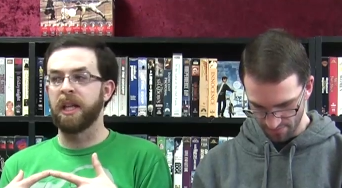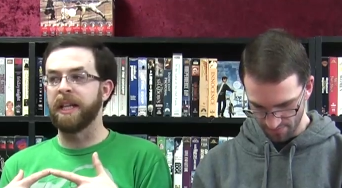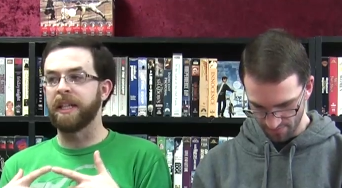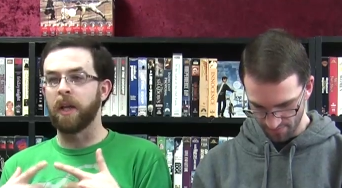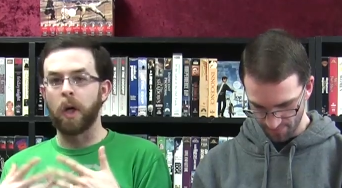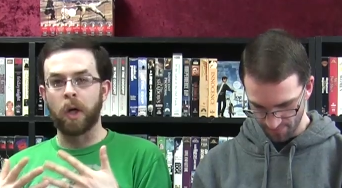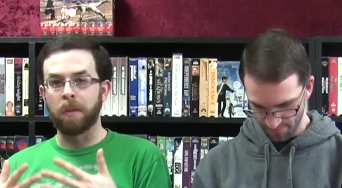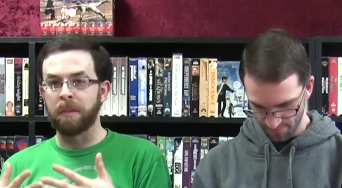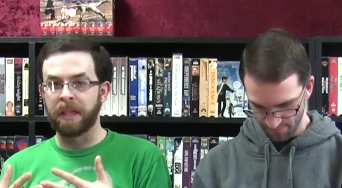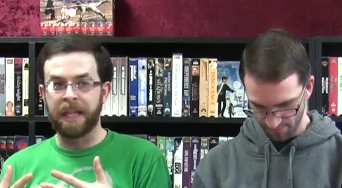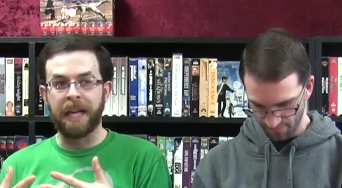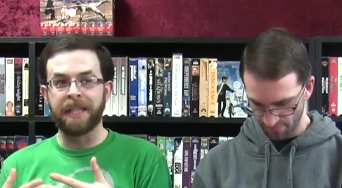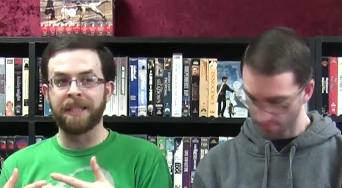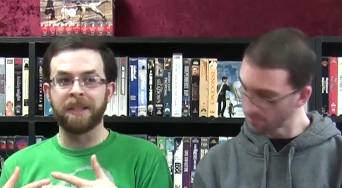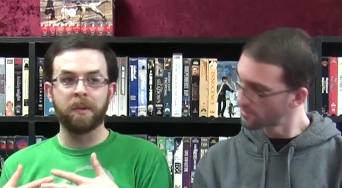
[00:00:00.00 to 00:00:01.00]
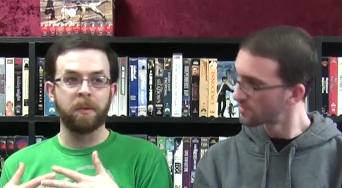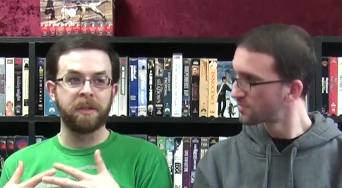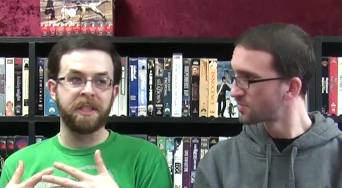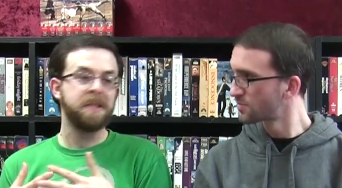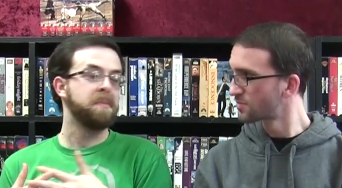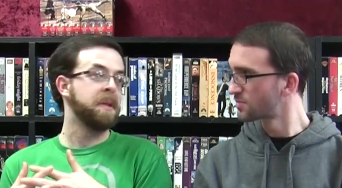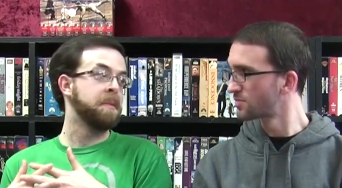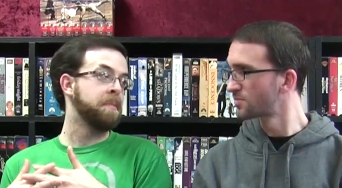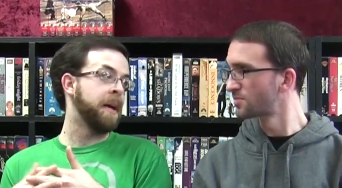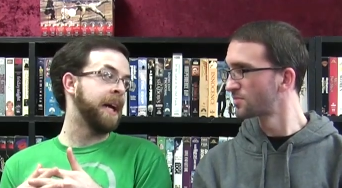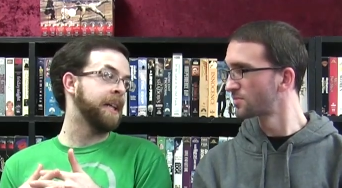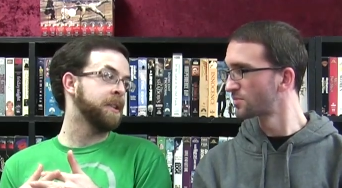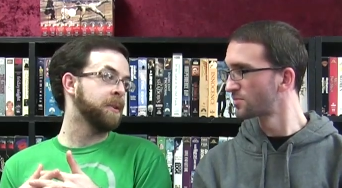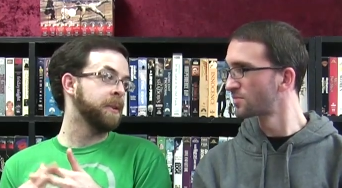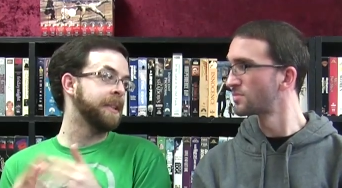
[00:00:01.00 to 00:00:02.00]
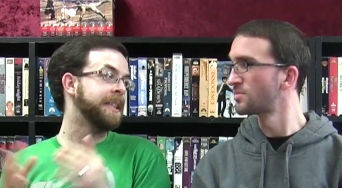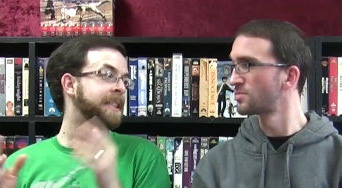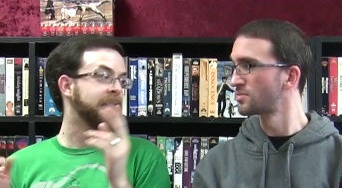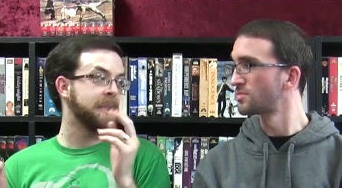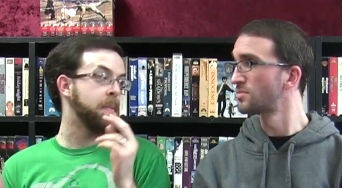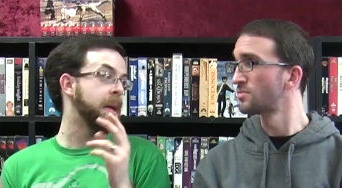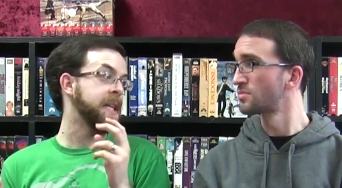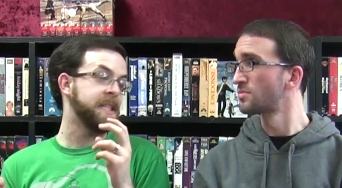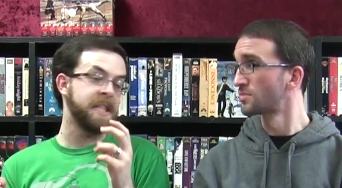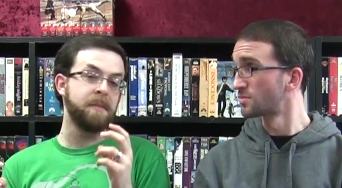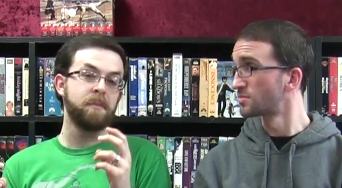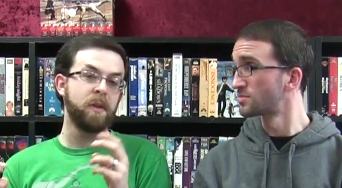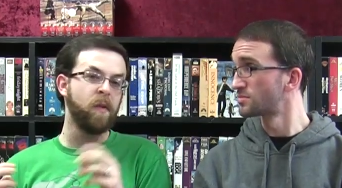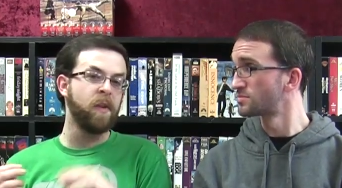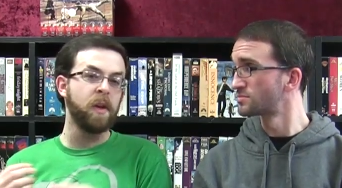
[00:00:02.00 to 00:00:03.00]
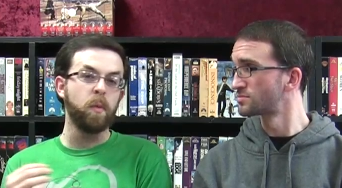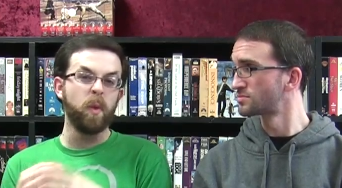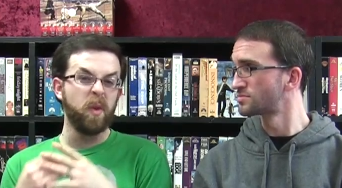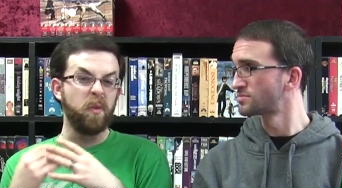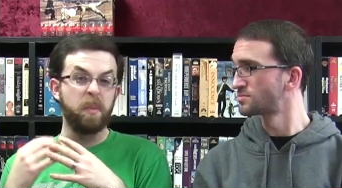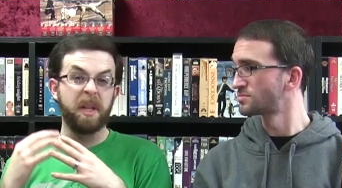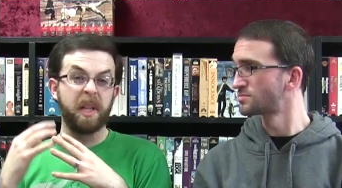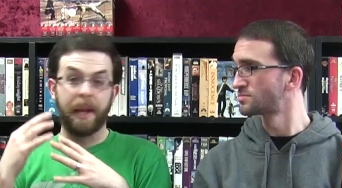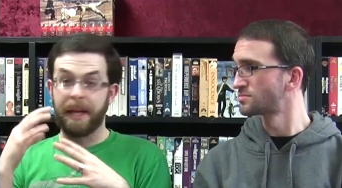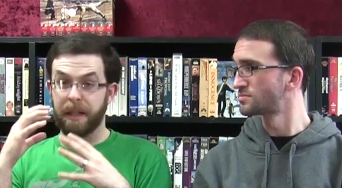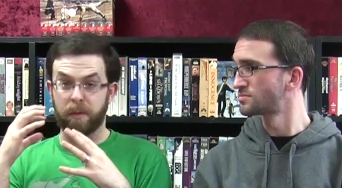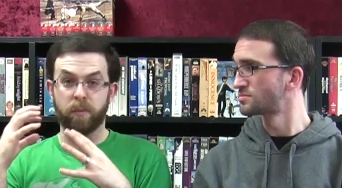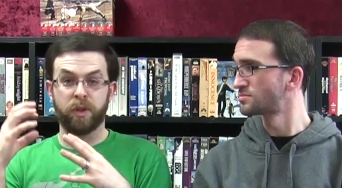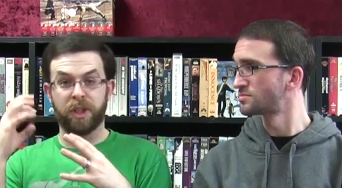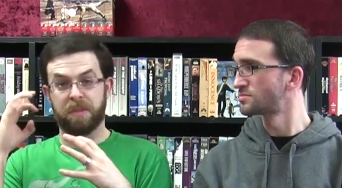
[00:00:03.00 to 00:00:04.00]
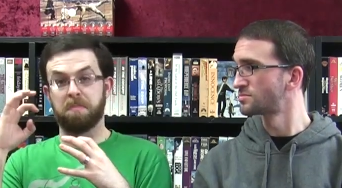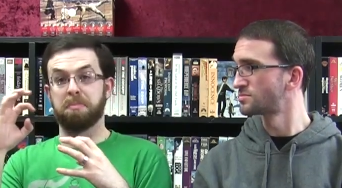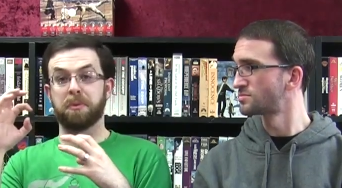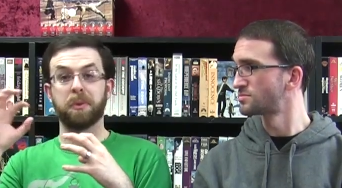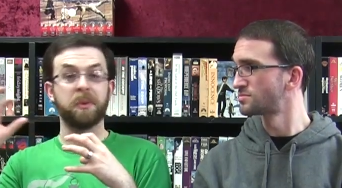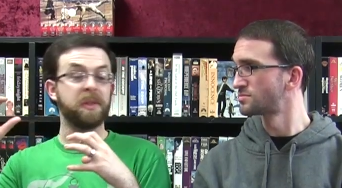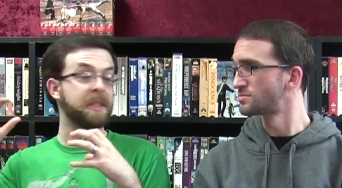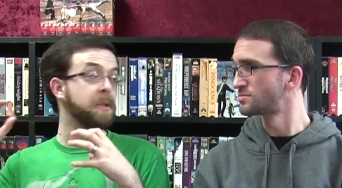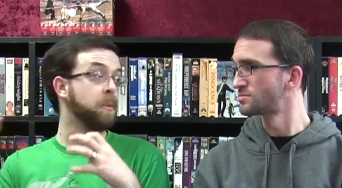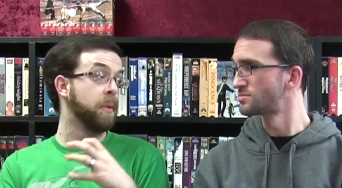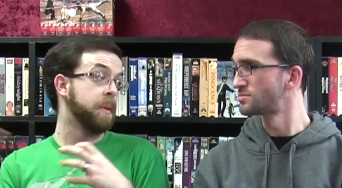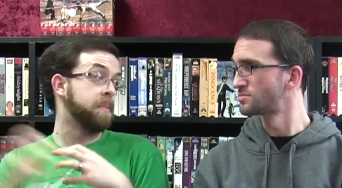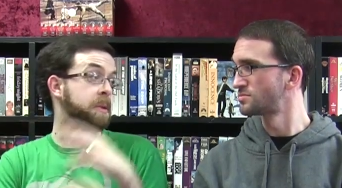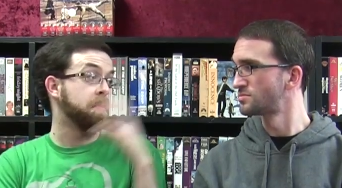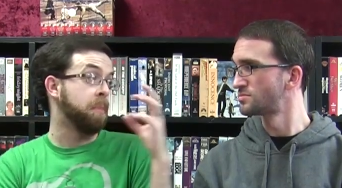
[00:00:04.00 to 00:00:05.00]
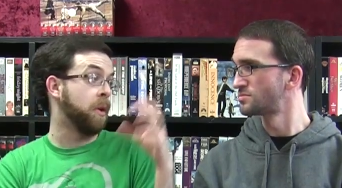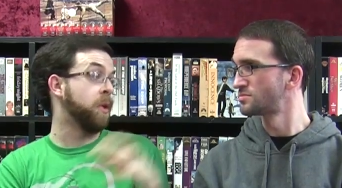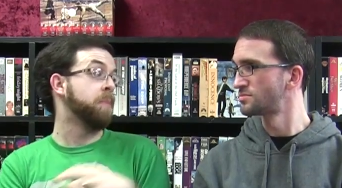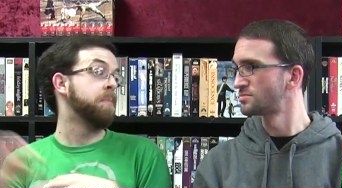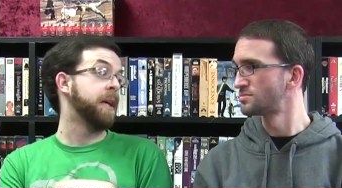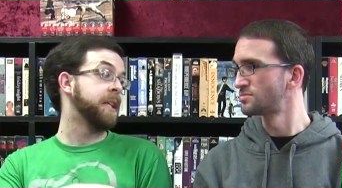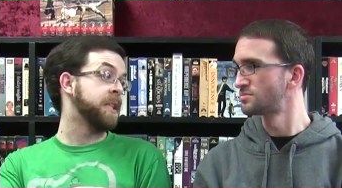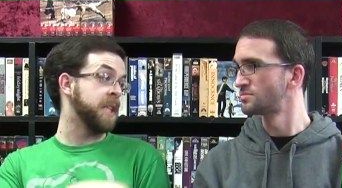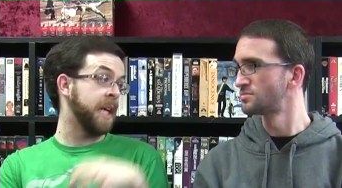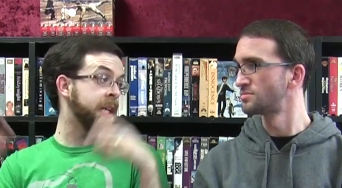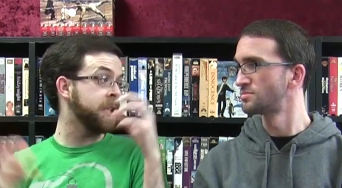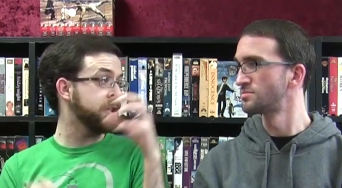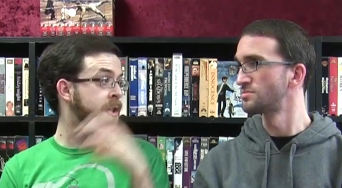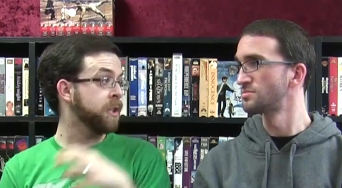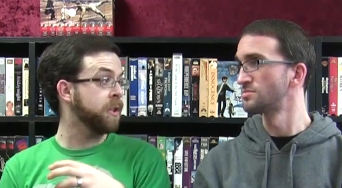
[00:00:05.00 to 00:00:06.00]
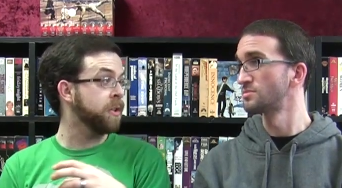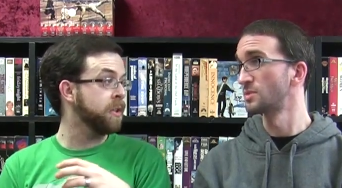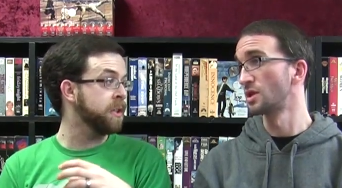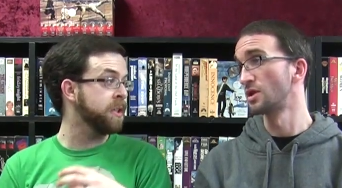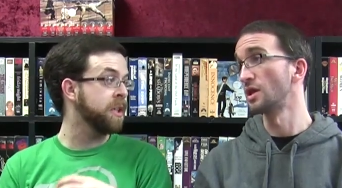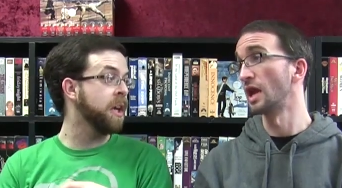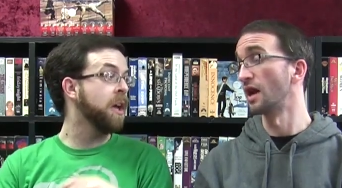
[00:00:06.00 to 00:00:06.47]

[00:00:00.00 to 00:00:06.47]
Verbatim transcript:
Speaker 1: like Armageddon or Deep Impact or any spacey movie would have been like just brutally ripped apart by science nerds.